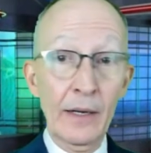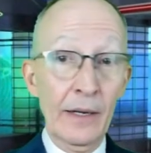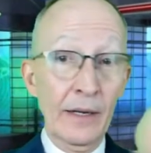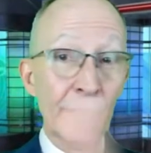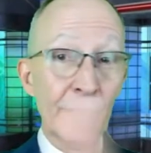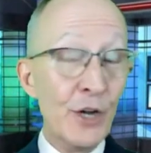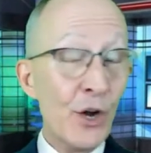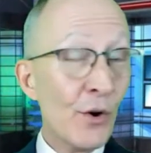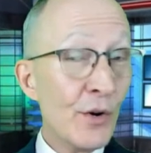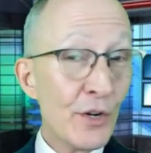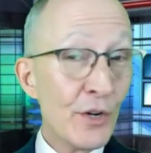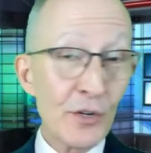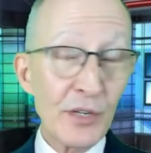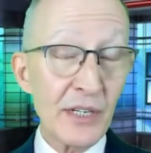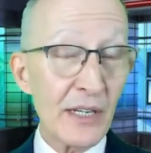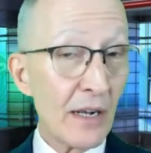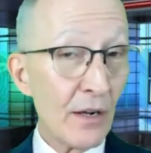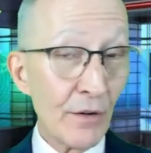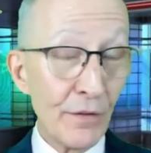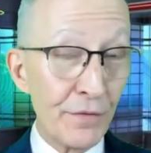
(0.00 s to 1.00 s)
Know
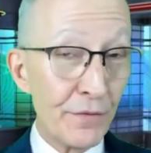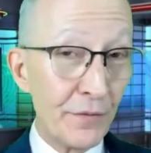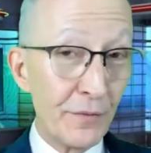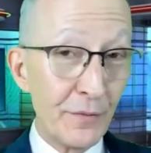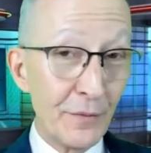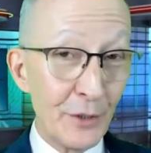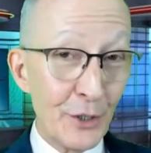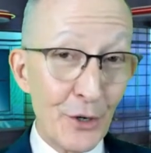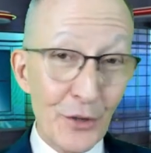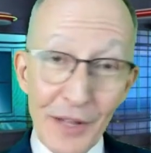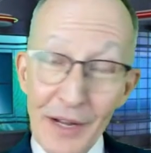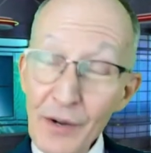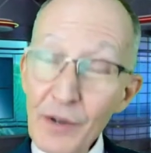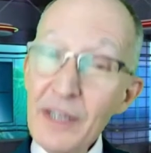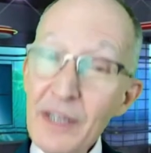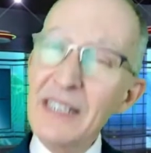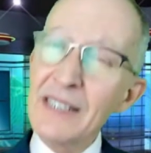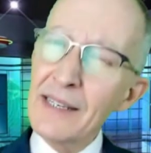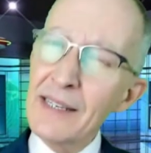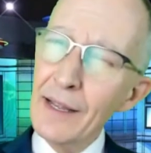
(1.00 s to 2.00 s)
yourself. You're there
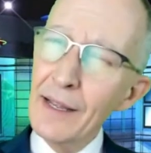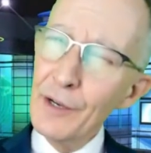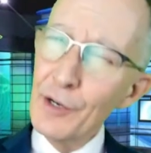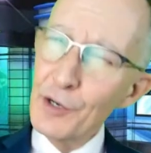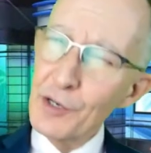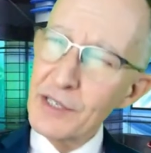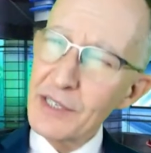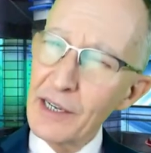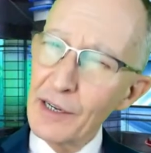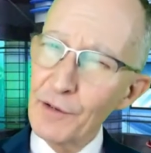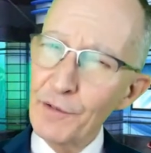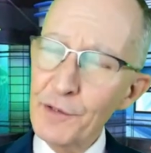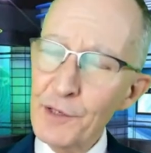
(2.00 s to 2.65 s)
to sell yourself.